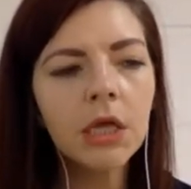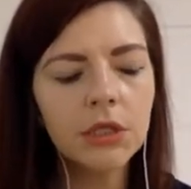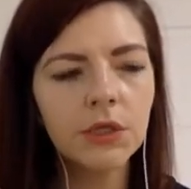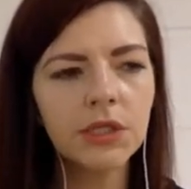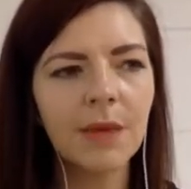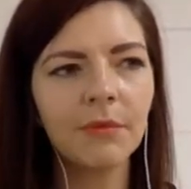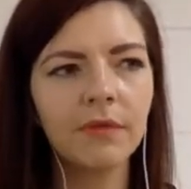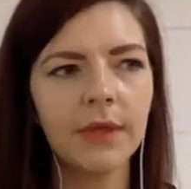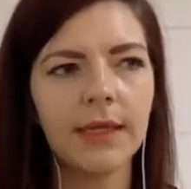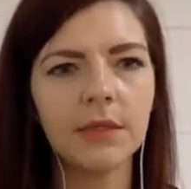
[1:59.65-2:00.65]
So some of
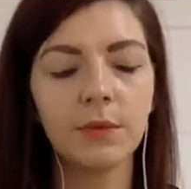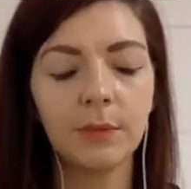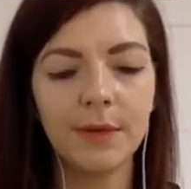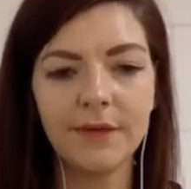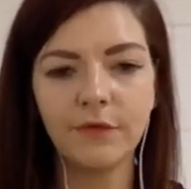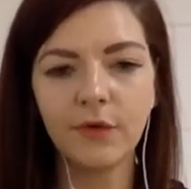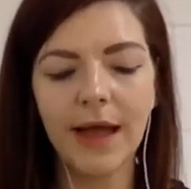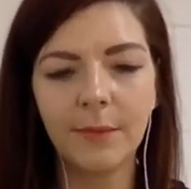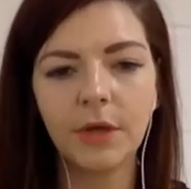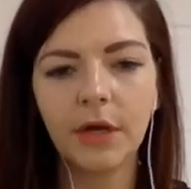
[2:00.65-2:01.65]
these will be
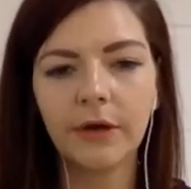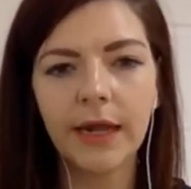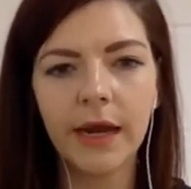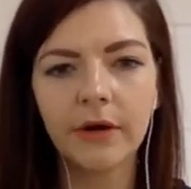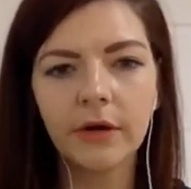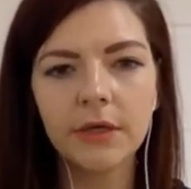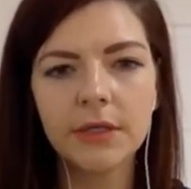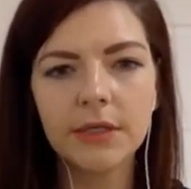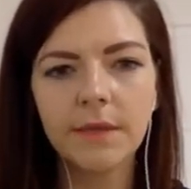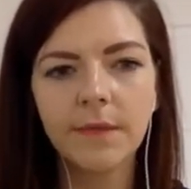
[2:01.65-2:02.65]
vocabulary
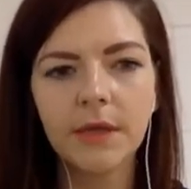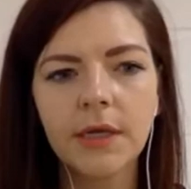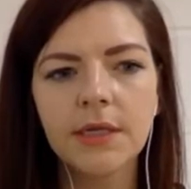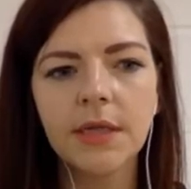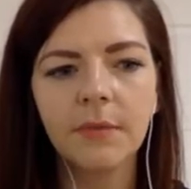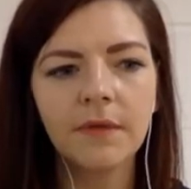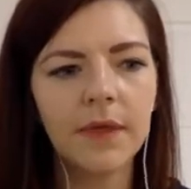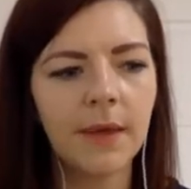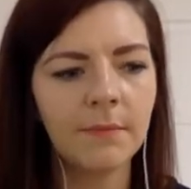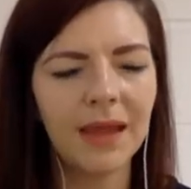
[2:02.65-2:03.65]
errors. Some of
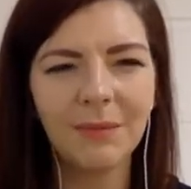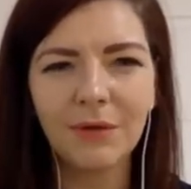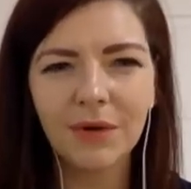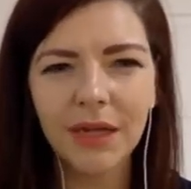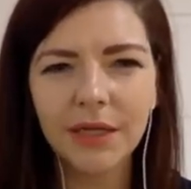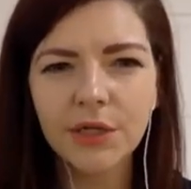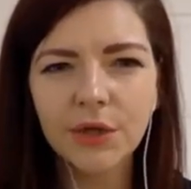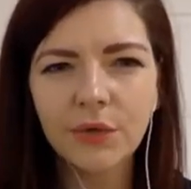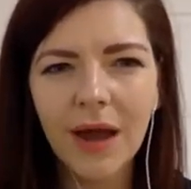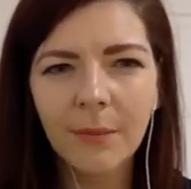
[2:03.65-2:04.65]
them may be related to
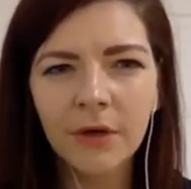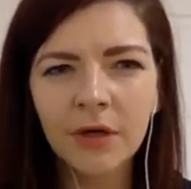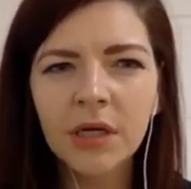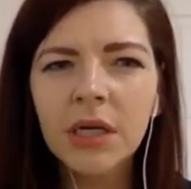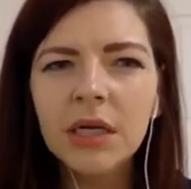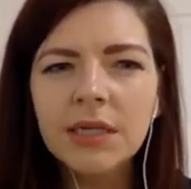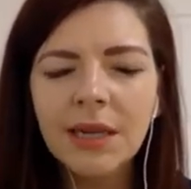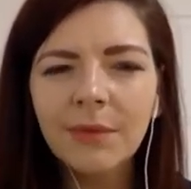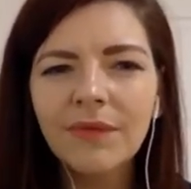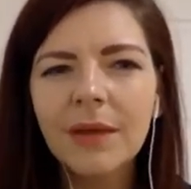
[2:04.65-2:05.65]
grammar.
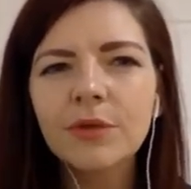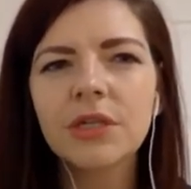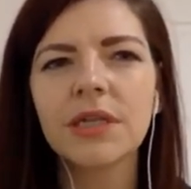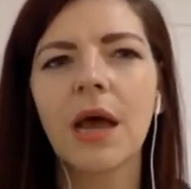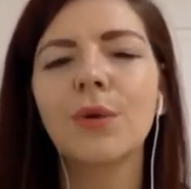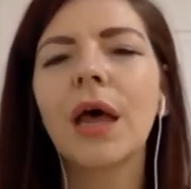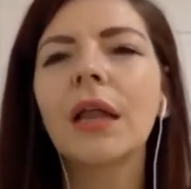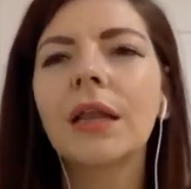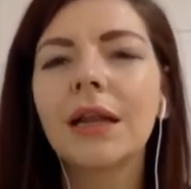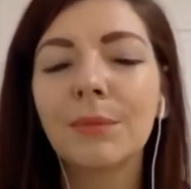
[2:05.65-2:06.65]
Some of them just sound a
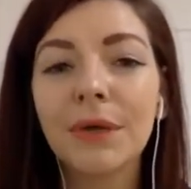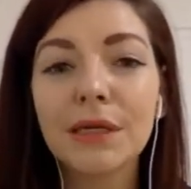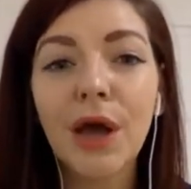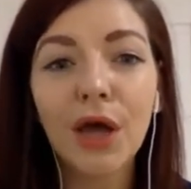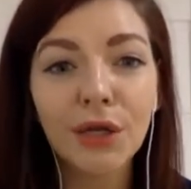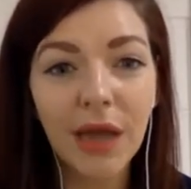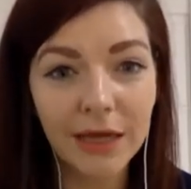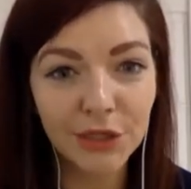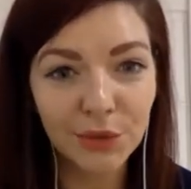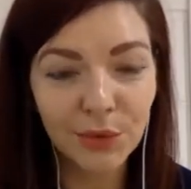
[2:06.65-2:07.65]
little bit
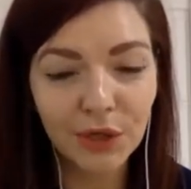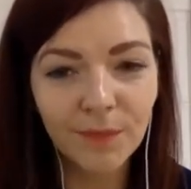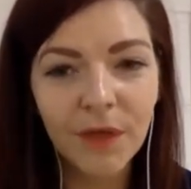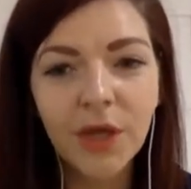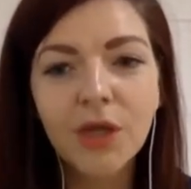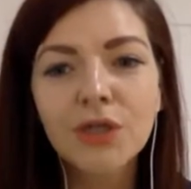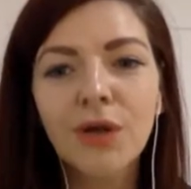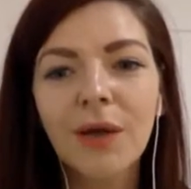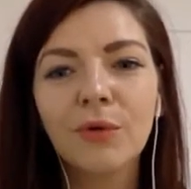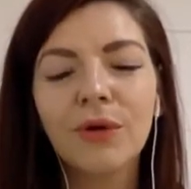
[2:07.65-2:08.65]
unnatural. So
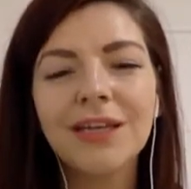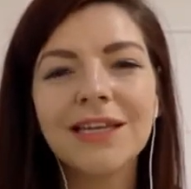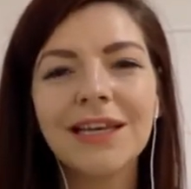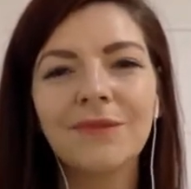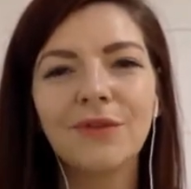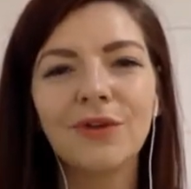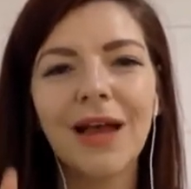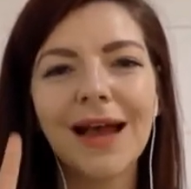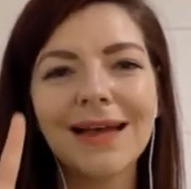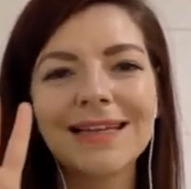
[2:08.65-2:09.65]
I'm going to give you
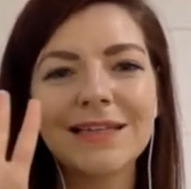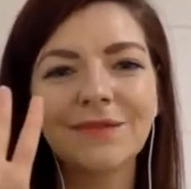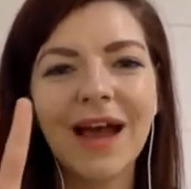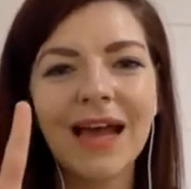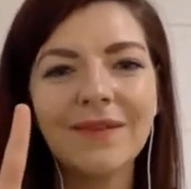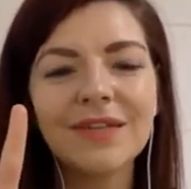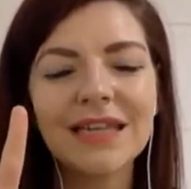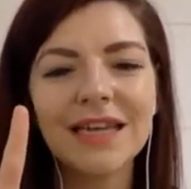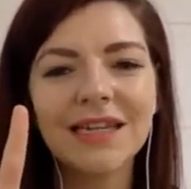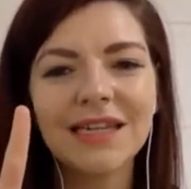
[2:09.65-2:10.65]
guys 5
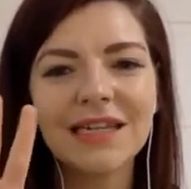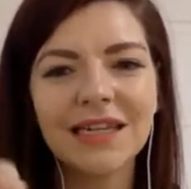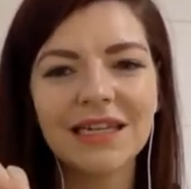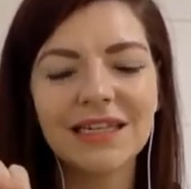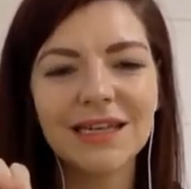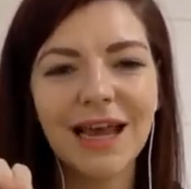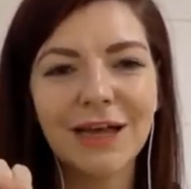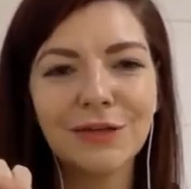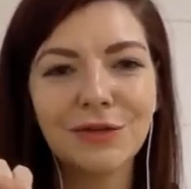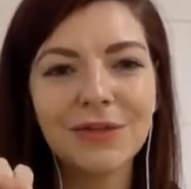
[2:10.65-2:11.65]
sentences
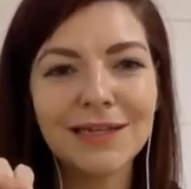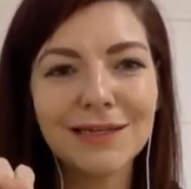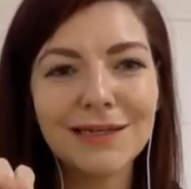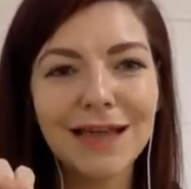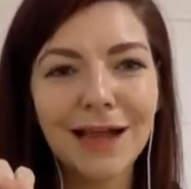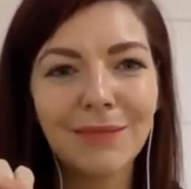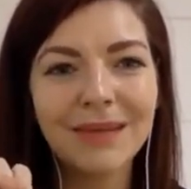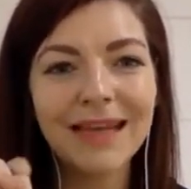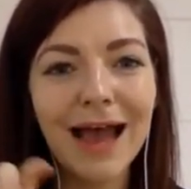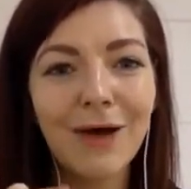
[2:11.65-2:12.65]
and you need to tell
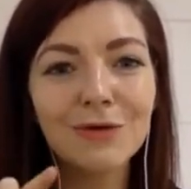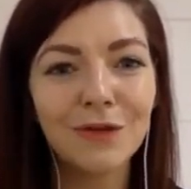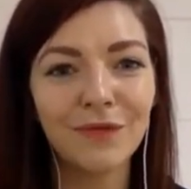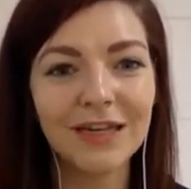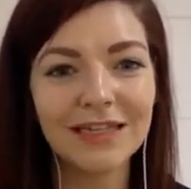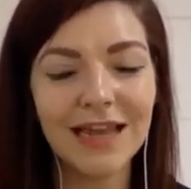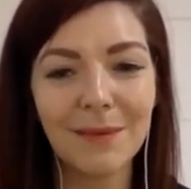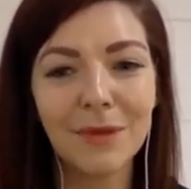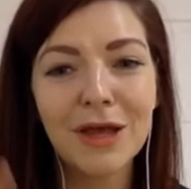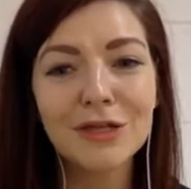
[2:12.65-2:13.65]
me how to fix
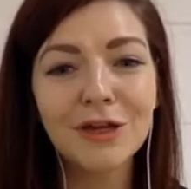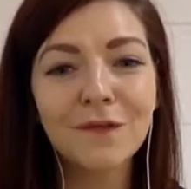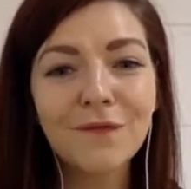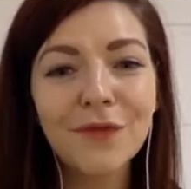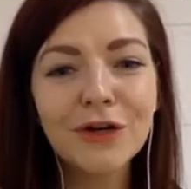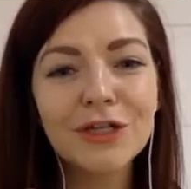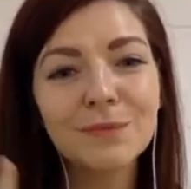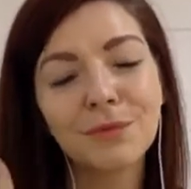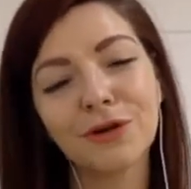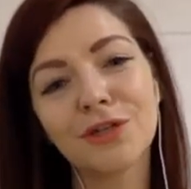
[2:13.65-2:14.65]
them. So the
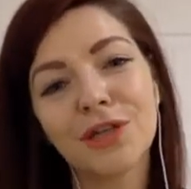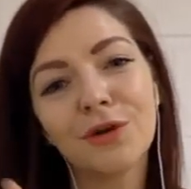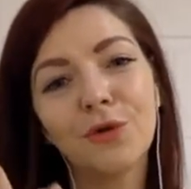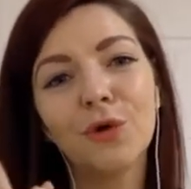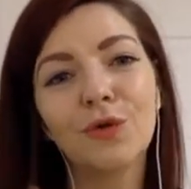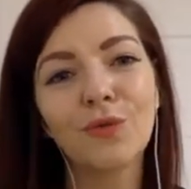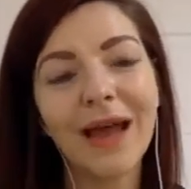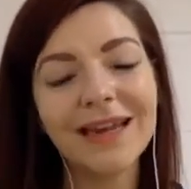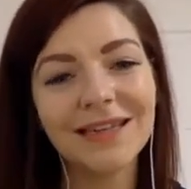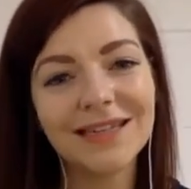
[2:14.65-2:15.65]
first person who can
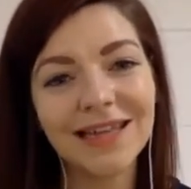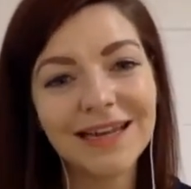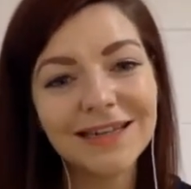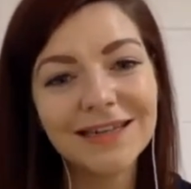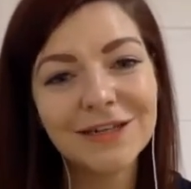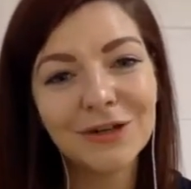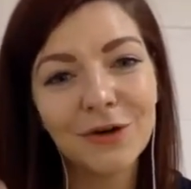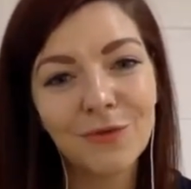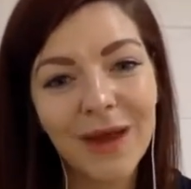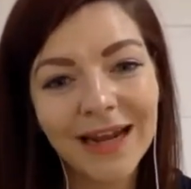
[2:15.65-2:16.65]
write the sentence
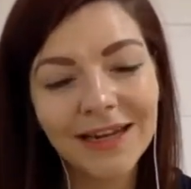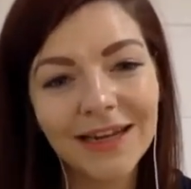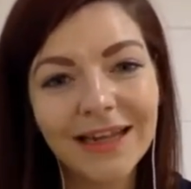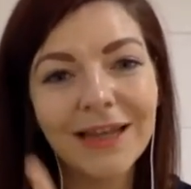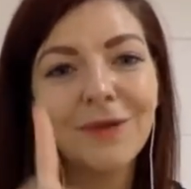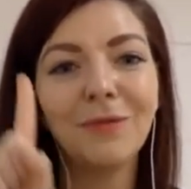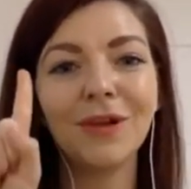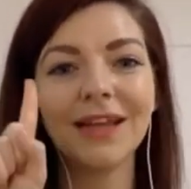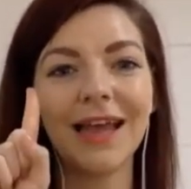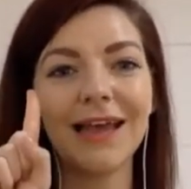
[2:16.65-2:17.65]
correctly
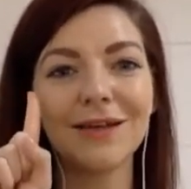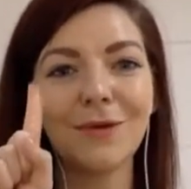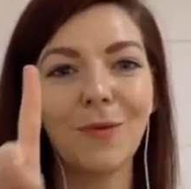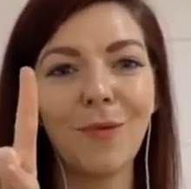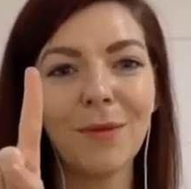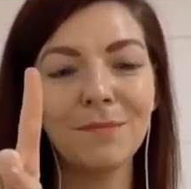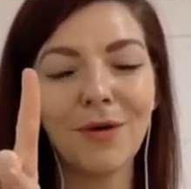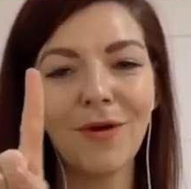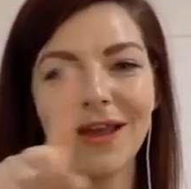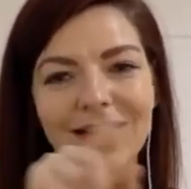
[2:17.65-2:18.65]
will get 1
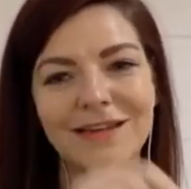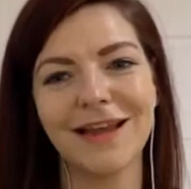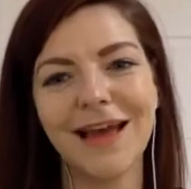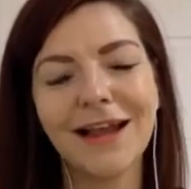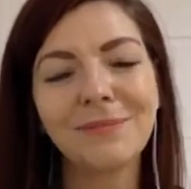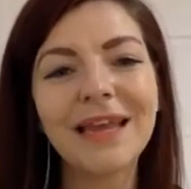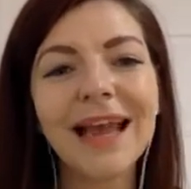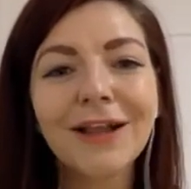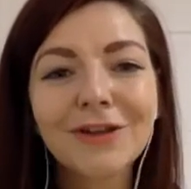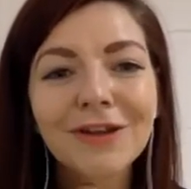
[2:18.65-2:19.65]
point. And I'll be
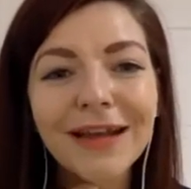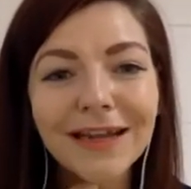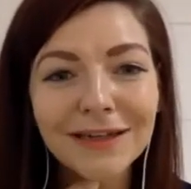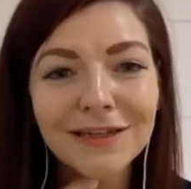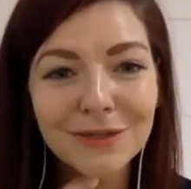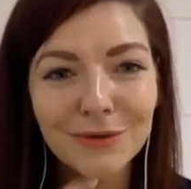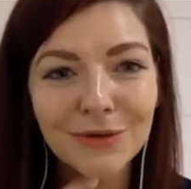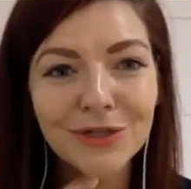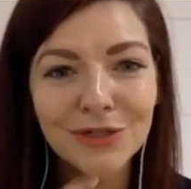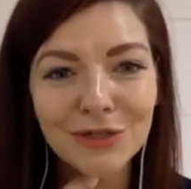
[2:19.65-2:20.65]
calculating the
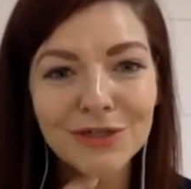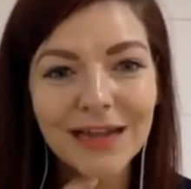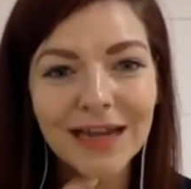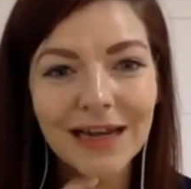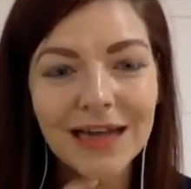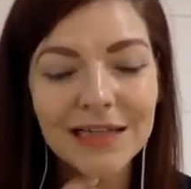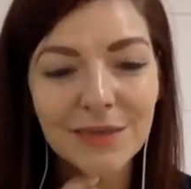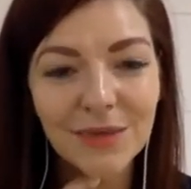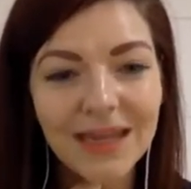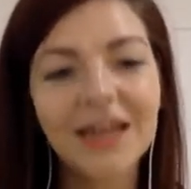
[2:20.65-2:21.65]
scores just like
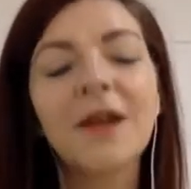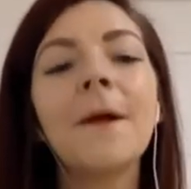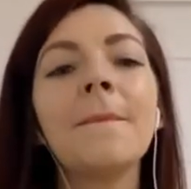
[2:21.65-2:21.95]
last week.